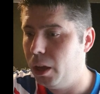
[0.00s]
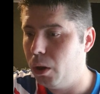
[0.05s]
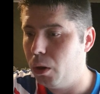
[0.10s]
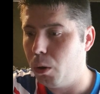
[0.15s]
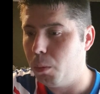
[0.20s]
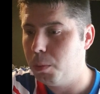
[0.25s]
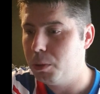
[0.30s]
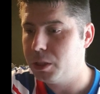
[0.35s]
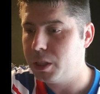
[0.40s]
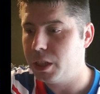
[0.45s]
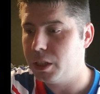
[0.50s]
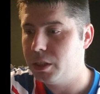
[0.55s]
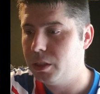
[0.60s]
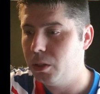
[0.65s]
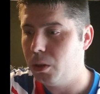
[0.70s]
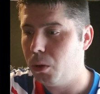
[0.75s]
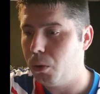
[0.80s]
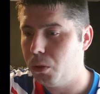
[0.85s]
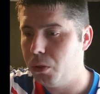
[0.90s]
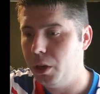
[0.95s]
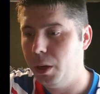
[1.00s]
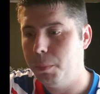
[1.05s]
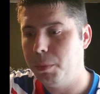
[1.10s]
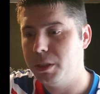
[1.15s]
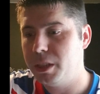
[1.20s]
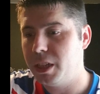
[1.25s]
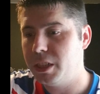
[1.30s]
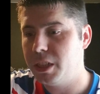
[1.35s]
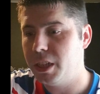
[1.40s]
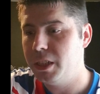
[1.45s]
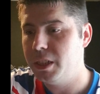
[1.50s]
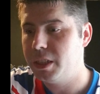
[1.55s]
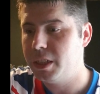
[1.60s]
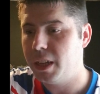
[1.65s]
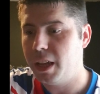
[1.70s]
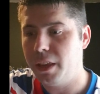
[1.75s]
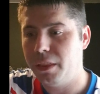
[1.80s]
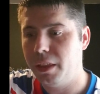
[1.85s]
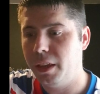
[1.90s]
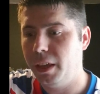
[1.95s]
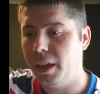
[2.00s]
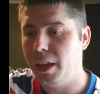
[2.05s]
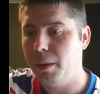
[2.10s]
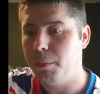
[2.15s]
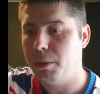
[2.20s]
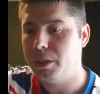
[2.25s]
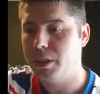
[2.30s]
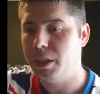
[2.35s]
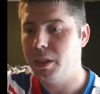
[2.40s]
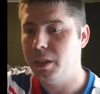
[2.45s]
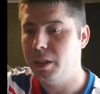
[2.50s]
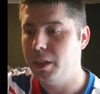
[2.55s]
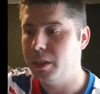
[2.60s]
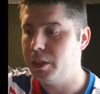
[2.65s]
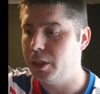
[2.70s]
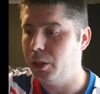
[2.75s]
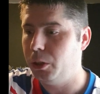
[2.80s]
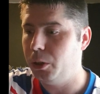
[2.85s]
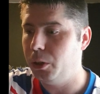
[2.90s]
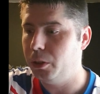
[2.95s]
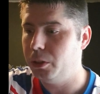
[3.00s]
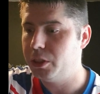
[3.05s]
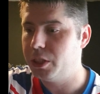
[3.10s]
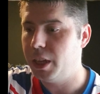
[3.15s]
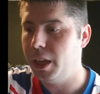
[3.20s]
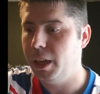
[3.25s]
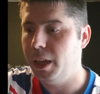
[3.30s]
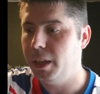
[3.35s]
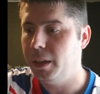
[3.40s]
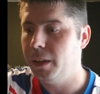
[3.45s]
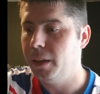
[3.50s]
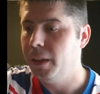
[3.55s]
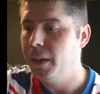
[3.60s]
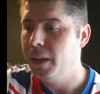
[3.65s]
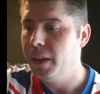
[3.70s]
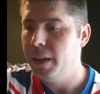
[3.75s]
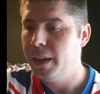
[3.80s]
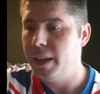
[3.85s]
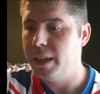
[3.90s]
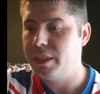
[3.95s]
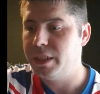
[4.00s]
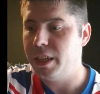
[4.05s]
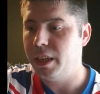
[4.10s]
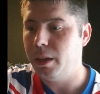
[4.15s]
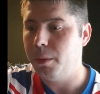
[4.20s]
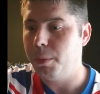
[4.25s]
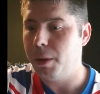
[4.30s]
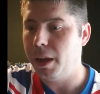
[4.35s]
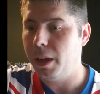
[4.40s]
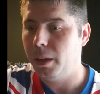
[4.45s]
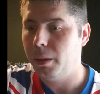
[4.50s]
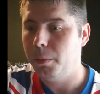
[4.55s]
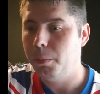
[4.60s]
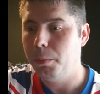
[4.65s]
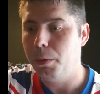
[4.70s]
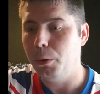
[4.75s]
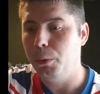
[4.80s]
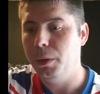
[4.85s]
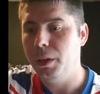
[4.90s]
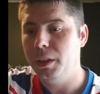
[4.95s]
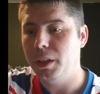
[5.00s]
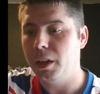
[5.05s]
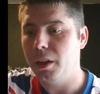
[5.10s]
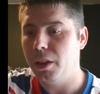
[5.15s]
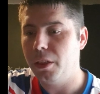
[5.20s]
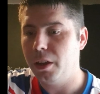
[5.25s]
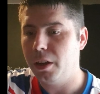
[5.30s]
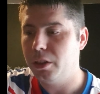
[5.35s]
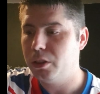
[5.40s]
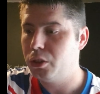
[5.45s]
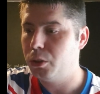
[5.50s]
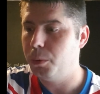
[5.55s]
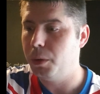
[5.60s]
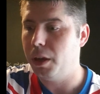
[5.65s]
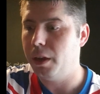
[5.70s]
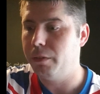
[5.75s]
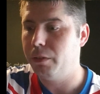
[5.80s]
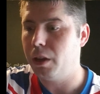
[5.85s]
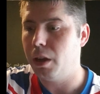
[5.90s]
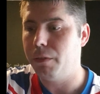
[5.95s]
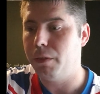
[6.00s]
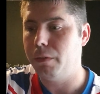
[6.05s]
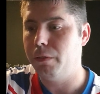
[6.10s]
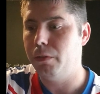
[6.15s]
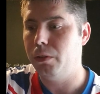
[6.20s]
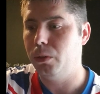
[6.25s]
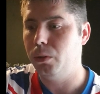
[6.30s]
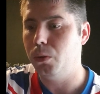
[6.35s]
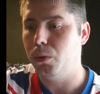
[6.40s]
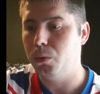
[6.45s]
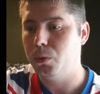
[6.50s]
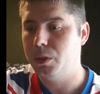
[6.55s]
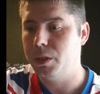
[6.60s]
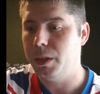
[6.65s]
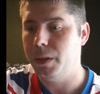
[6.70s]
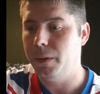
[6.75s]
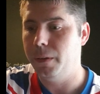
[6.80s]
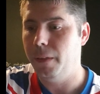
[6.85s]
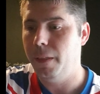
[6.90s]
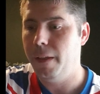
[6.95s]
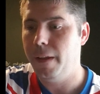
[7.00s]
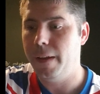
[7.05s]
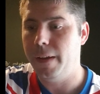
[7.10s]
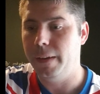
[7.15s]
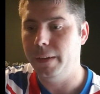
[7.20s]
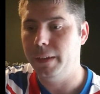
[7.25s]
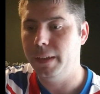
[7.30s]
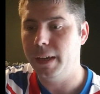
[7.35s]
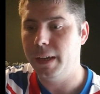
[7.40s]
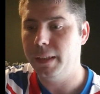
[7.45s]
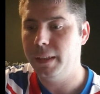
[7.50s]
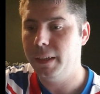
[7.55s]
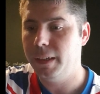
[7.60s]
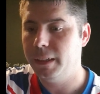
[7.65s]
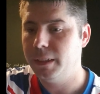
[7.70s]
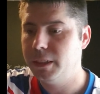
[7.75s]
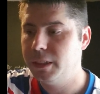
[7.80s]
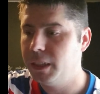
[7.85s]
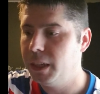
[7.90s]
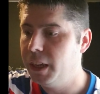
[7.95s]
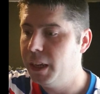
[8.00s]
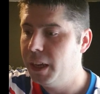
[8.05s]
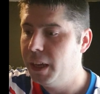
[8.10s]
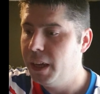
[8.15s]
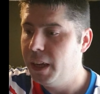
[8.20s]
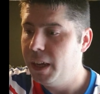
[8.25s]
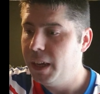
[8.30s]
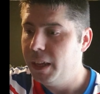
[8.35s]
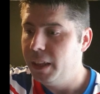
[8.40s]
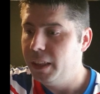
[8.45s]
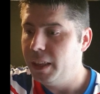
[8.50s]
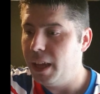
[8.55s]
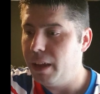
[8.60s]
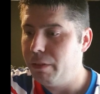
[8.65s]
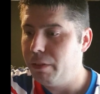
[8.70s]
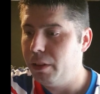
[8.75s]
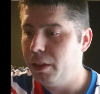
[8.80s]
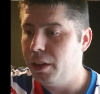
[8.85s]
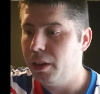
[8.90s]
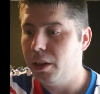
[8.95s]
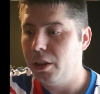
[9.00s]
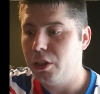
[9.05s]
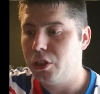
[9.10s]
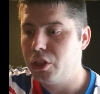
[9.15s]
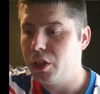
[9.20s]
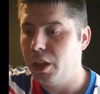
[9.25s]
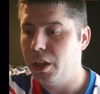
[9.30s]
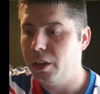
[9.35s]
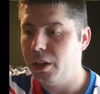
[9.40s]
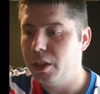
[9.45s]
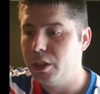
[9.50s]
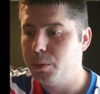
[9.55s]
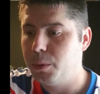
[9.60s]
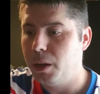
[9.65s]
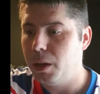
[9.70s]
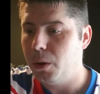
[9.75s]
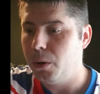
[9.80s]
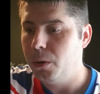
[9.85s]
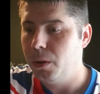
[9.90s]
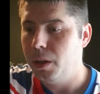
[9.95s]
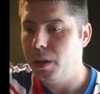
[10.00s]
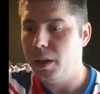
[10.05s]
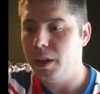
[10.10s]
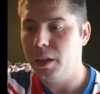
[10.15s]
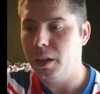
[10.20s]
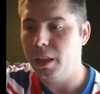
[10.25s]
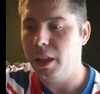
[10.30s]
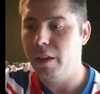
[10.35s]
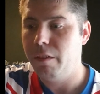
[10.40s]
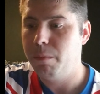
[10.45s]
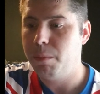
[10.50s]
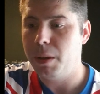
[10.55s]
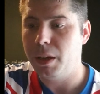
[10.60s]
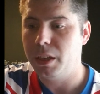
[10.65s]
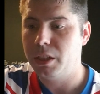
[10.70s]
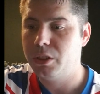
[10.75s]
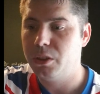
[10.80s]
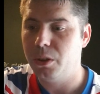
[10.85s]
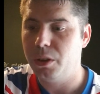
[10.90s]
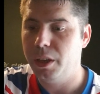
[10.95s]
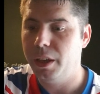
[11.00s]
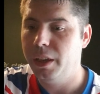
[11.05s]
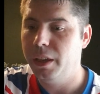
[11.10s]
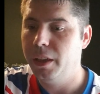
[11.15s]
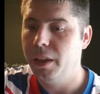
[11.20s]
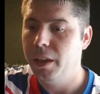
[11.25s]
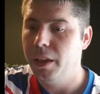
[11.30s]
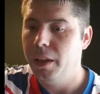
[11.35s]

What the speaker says: All three positions, I think Edmondson is a good signing at centre back, but we need another, so we have cover for Goldson and Katic. Definitely another striker as well, and a left back, sorry.